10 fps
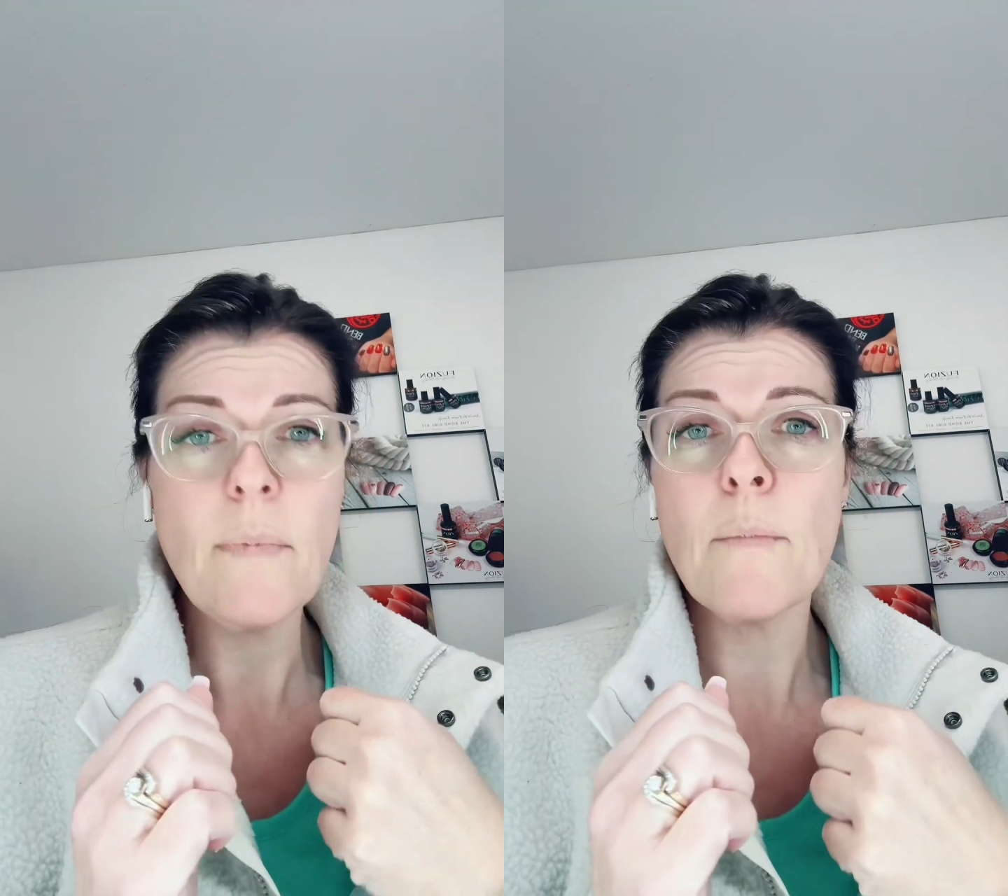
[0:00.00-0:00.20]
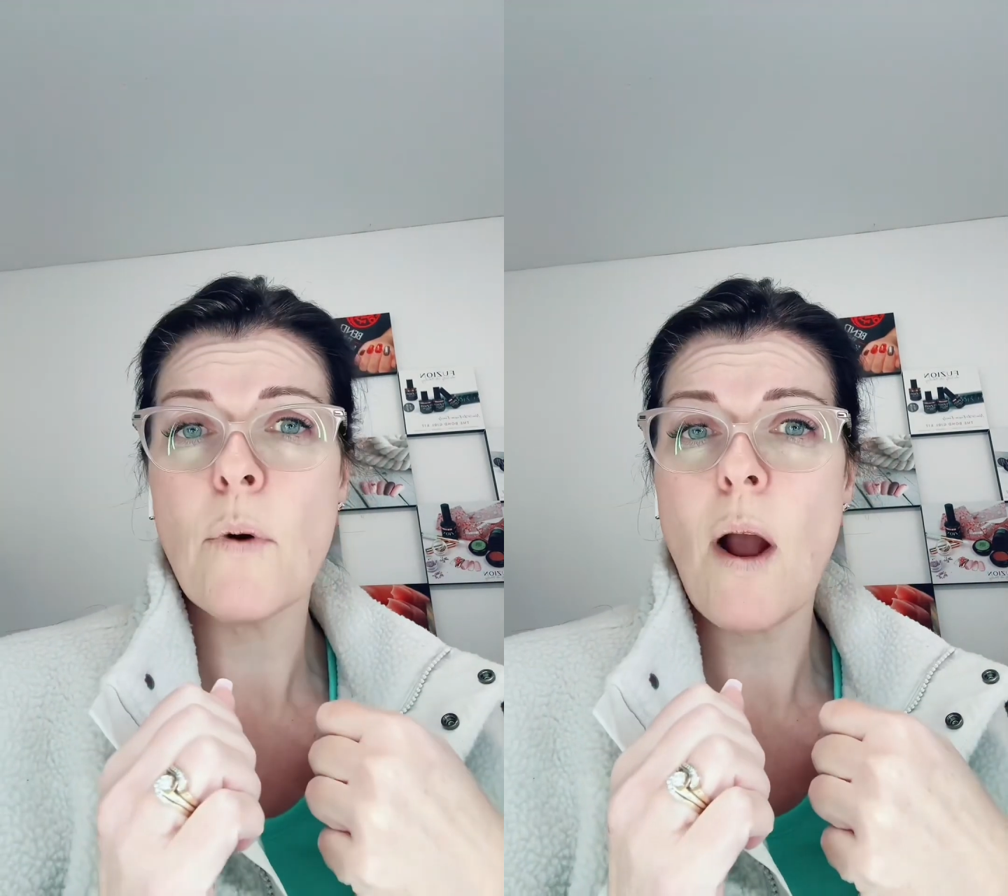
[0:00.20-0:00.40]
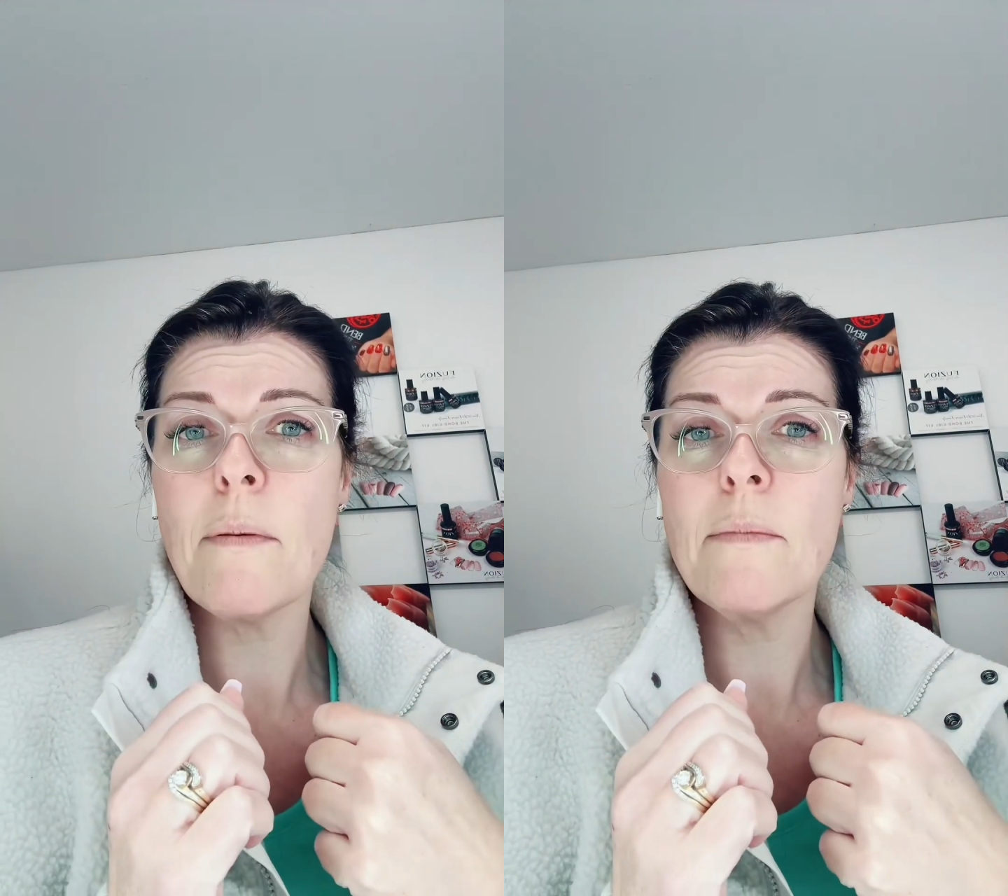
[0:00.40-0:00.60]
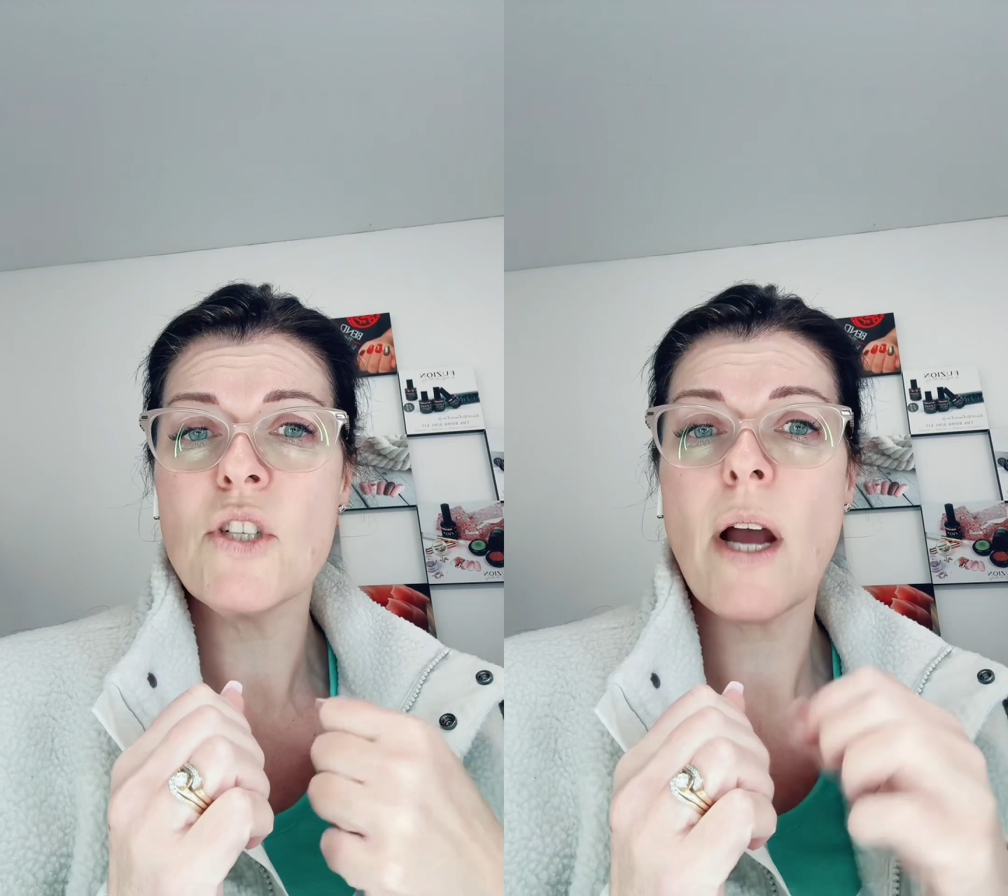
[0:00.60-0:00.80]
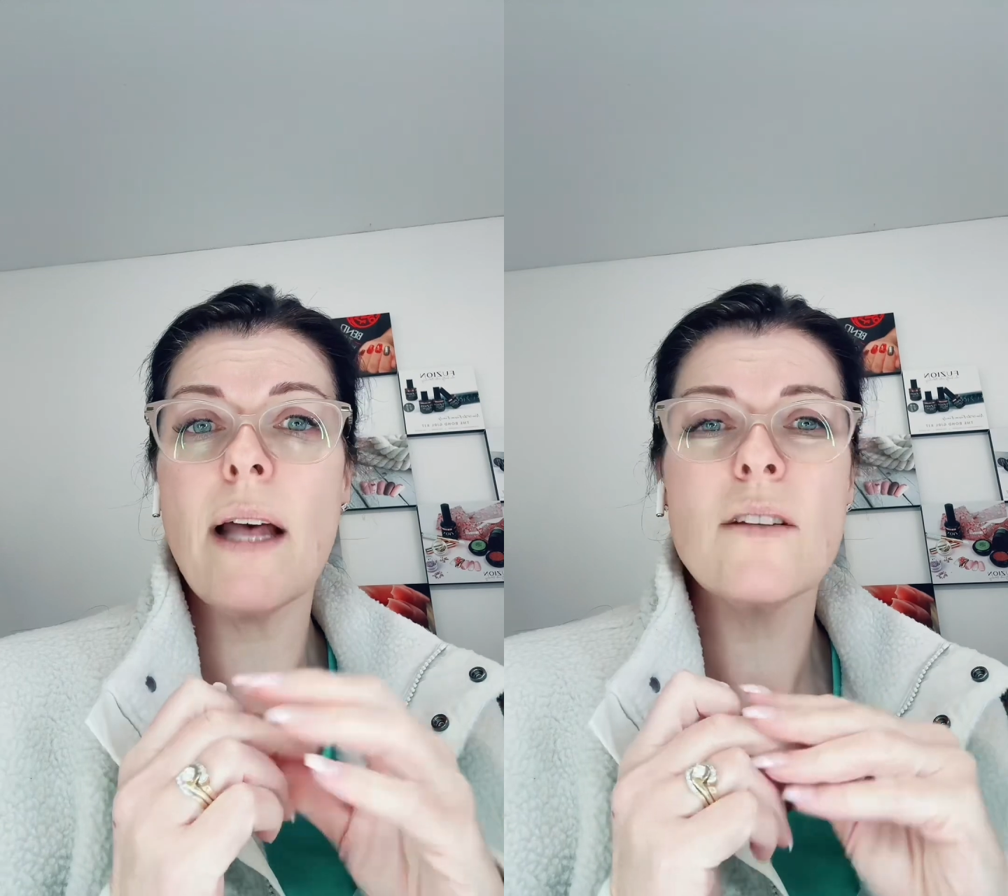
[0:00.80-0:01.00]
Problem
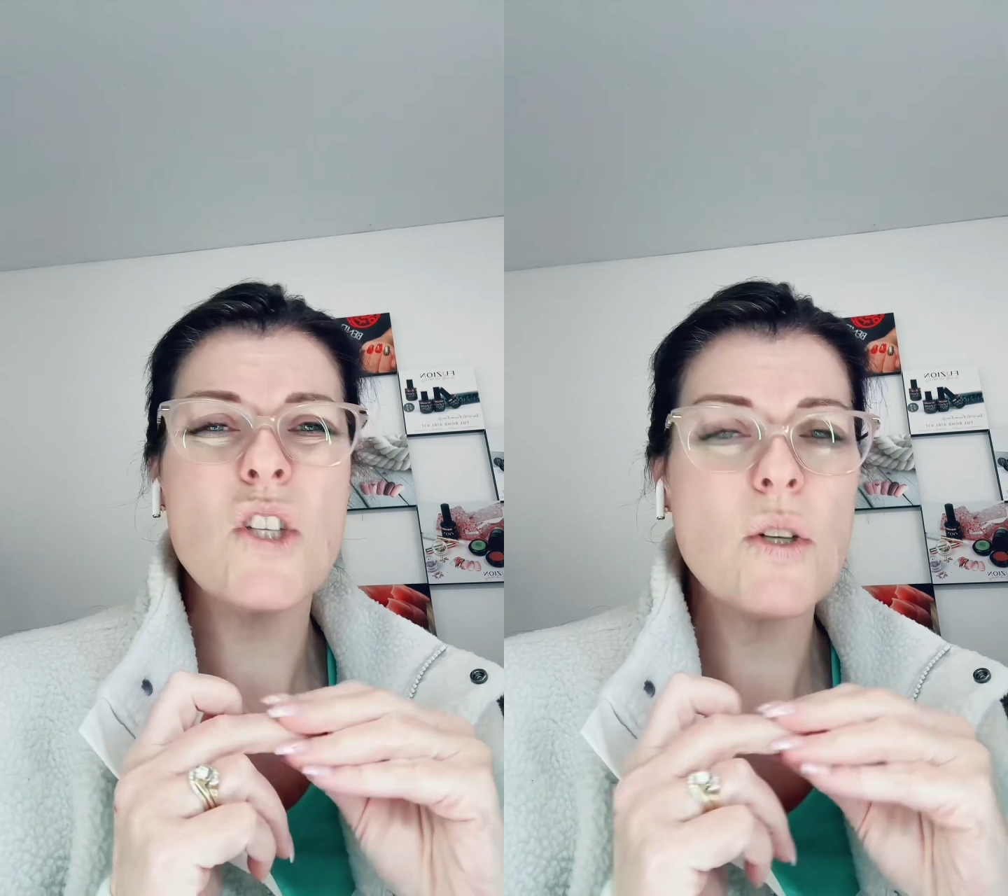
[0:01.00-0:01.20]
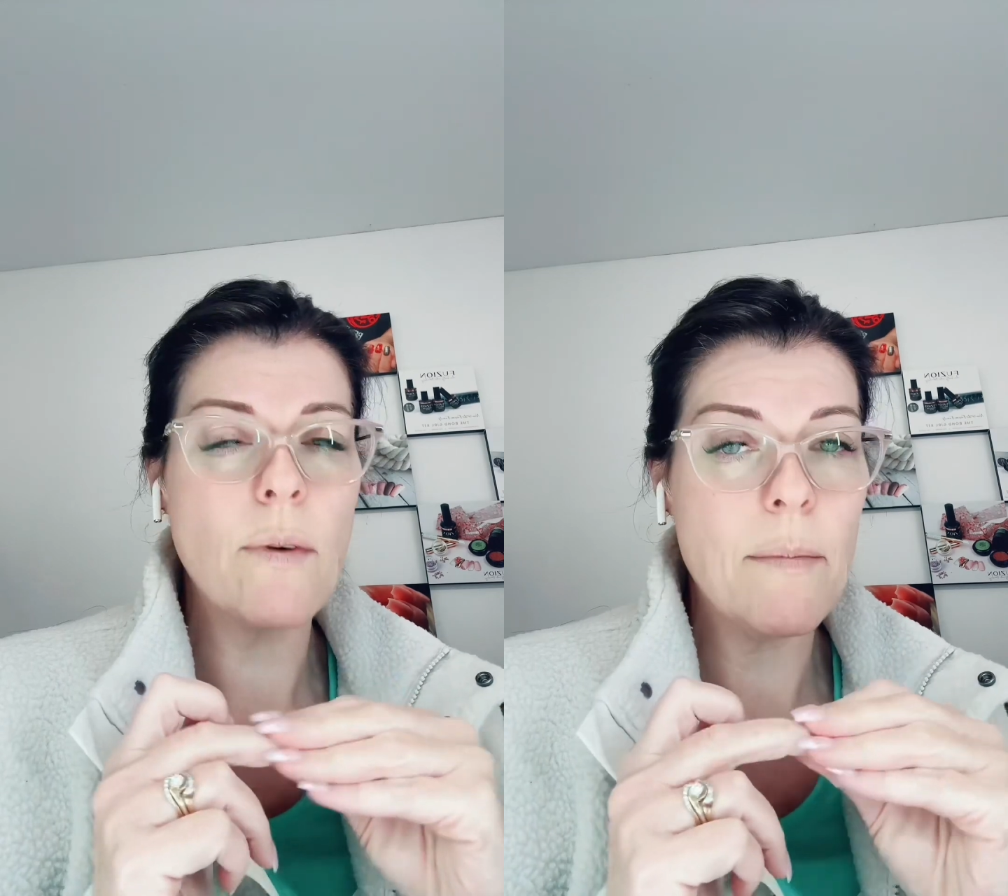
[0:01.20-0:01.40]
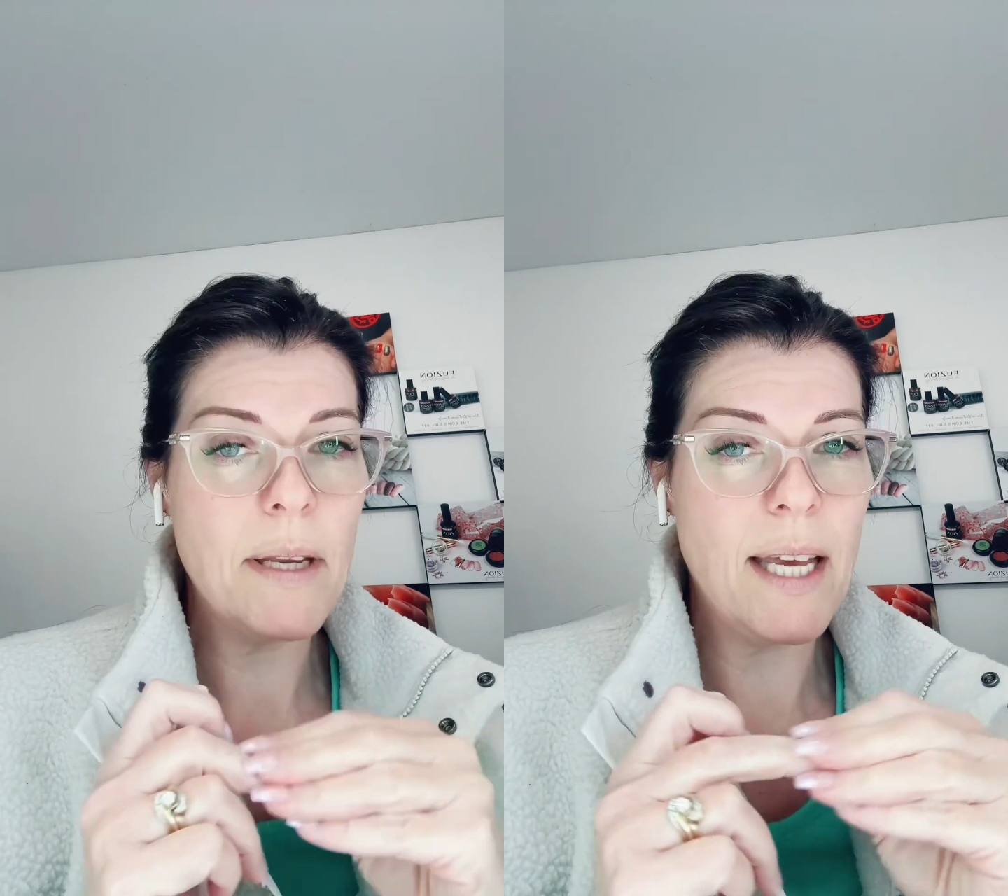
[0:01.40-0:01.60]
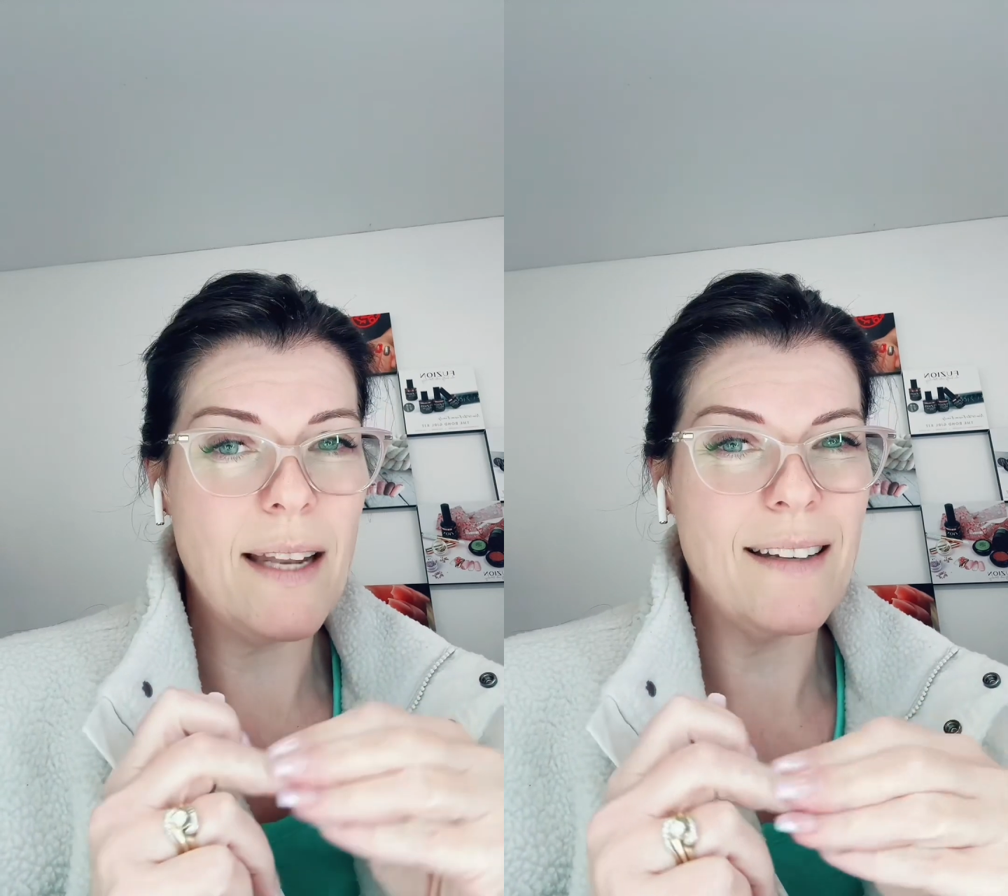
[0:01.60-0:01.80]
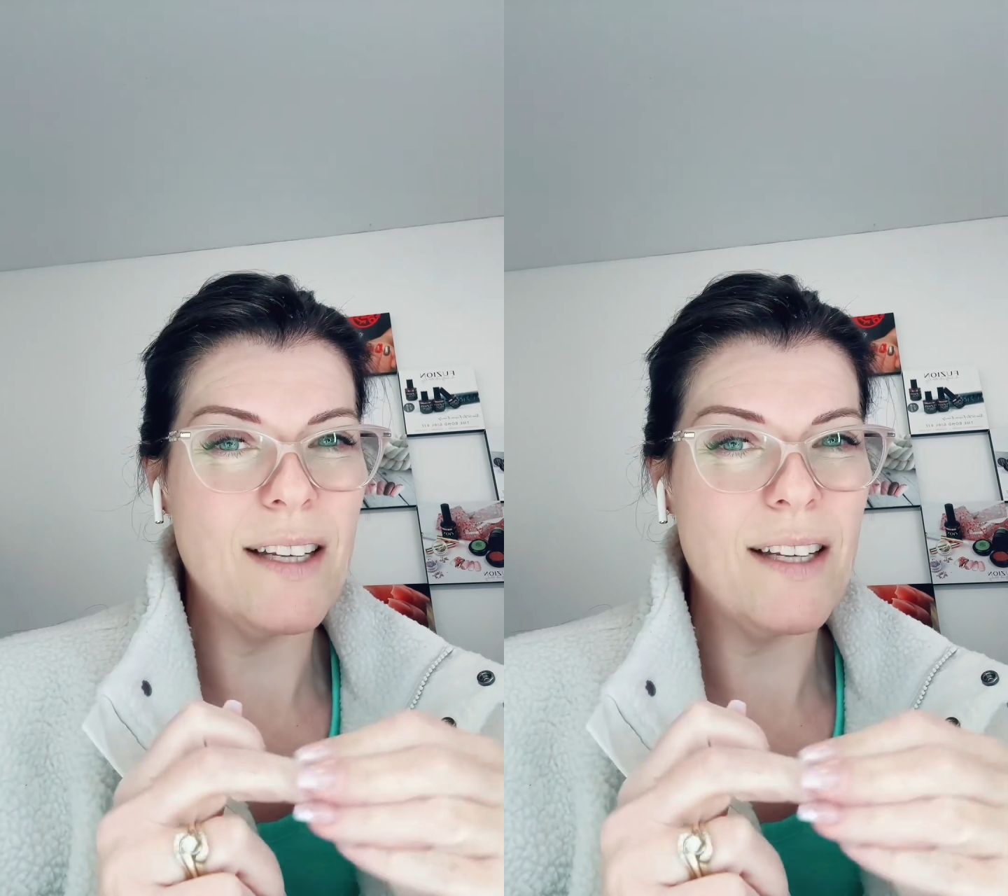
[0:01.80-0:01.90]
Child, scrub it in.